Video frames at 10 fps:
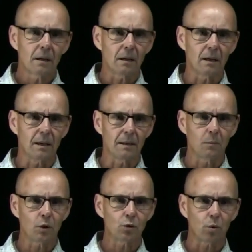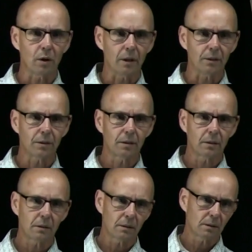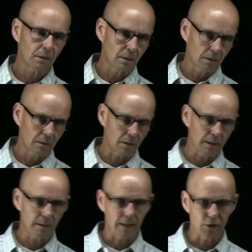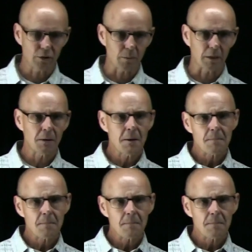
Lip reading: which was, I'll get to that in just a minute.